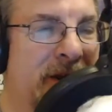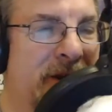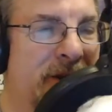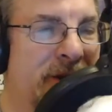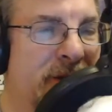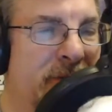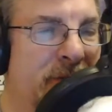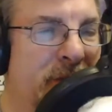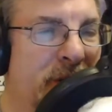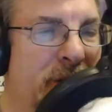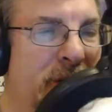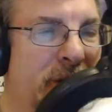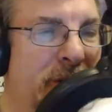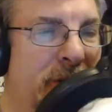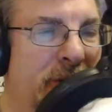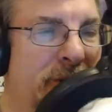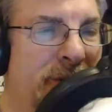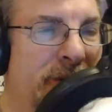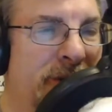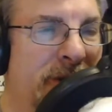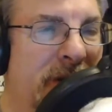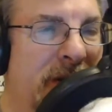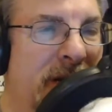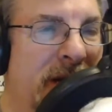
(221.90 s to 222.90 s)
some
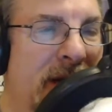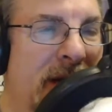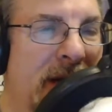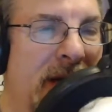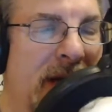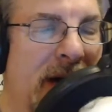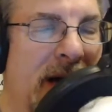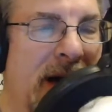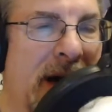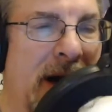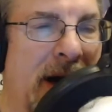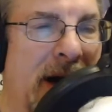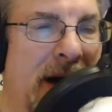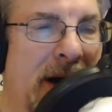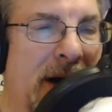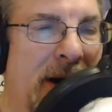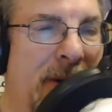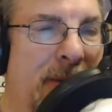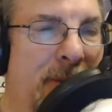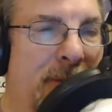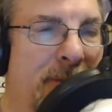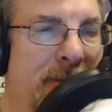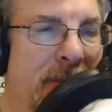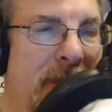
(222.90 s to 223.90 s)
news.
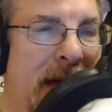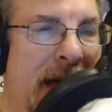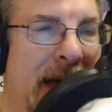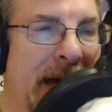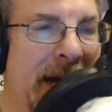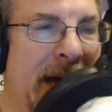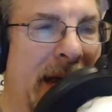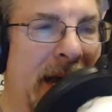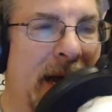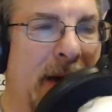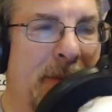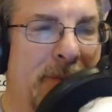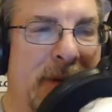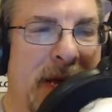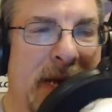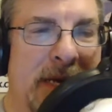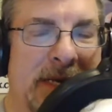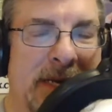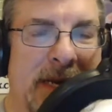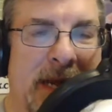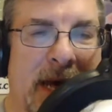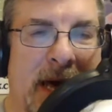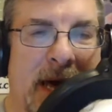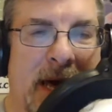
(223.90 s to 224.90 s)
I got an update
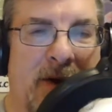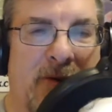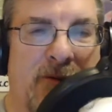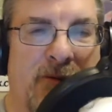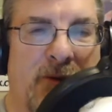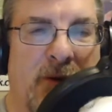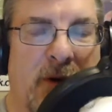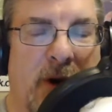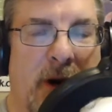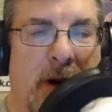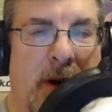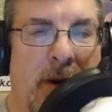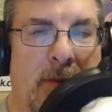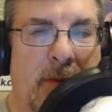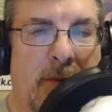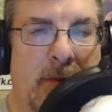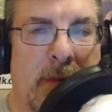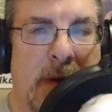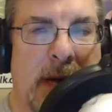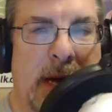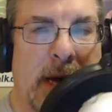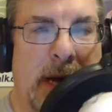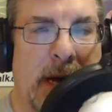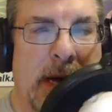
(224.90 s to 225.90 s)
today
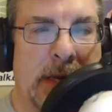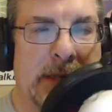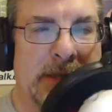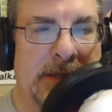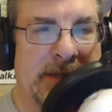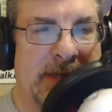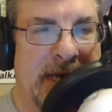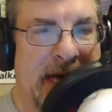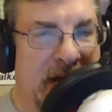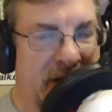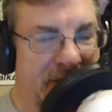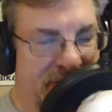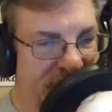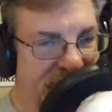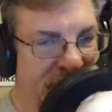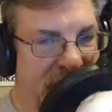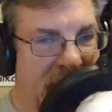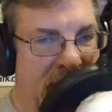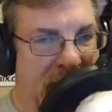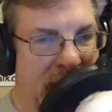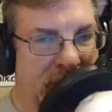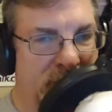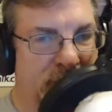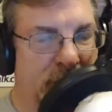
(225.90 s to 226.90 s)
from Zed
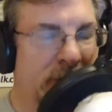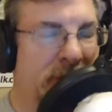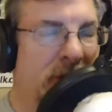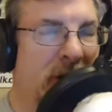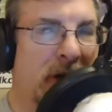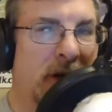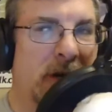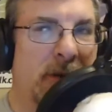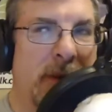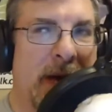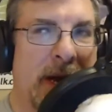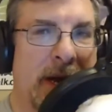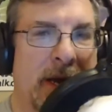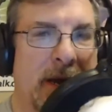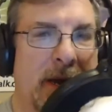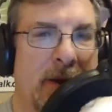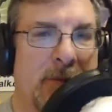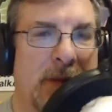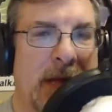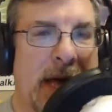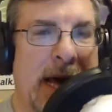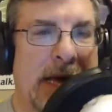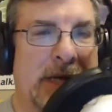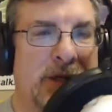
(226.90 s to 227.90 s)
Fox. We talked about
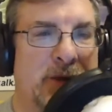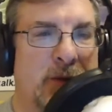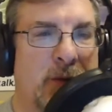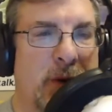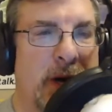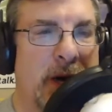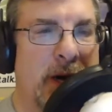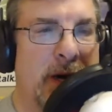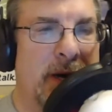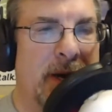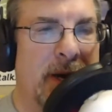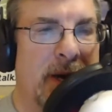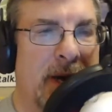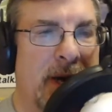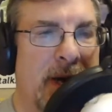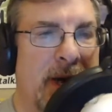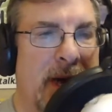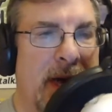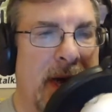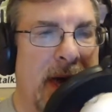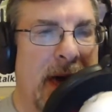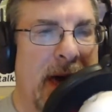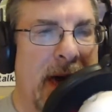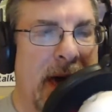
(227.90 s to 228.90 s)
him last week.
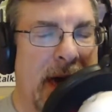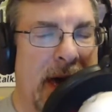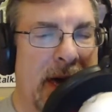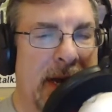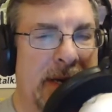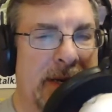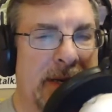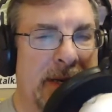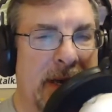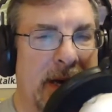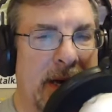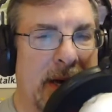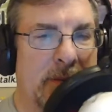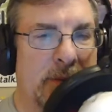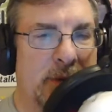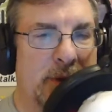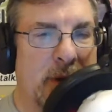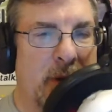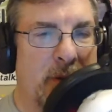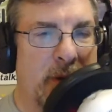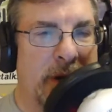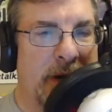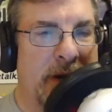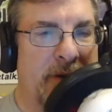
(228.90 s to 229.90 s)
And so
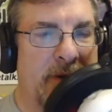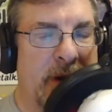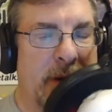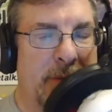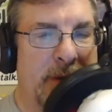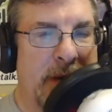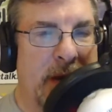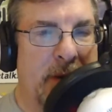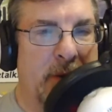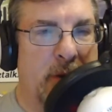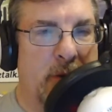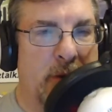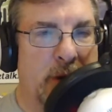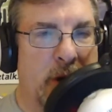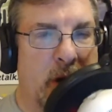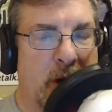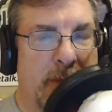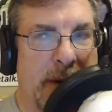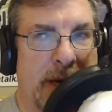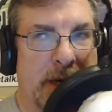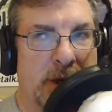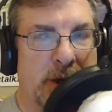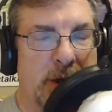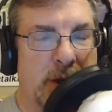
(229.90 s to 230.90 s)
I want to give an update. We were talking
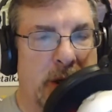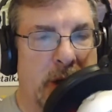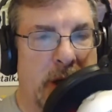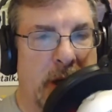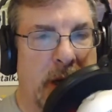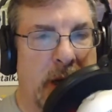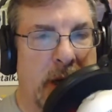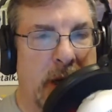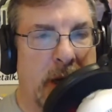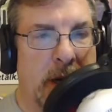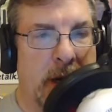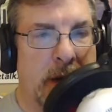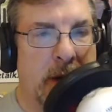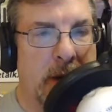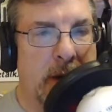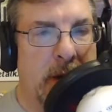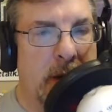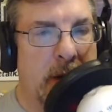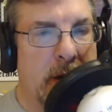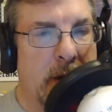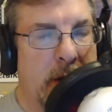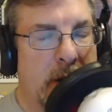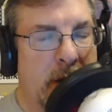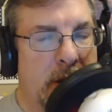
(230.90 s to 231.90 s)
about
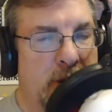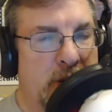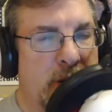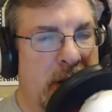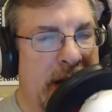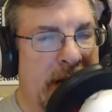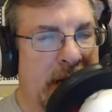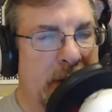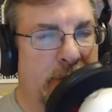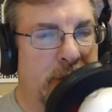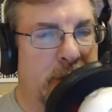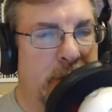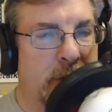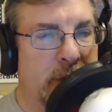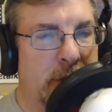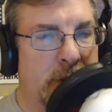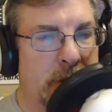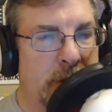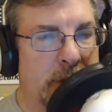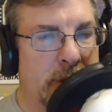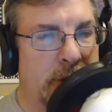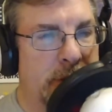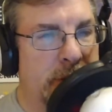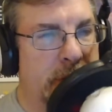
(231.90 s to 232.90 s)

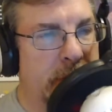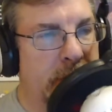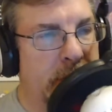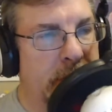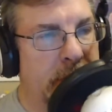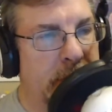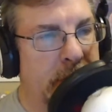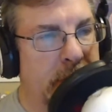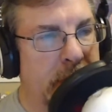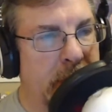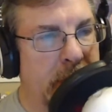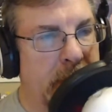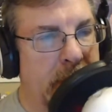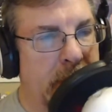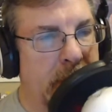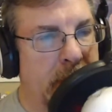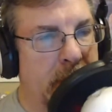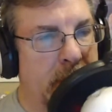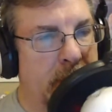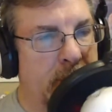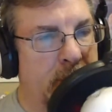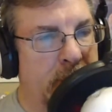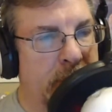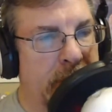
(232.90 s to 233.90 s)
trackables, and
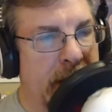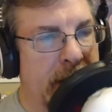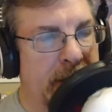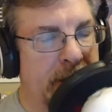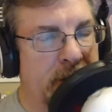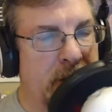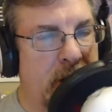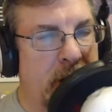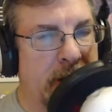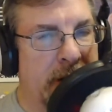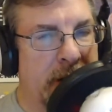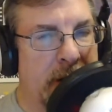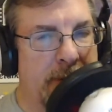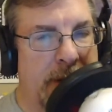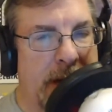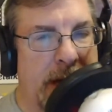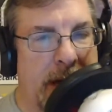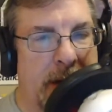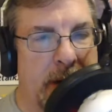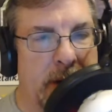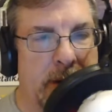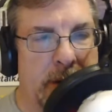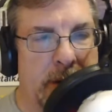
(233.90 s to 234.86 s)
we got talking about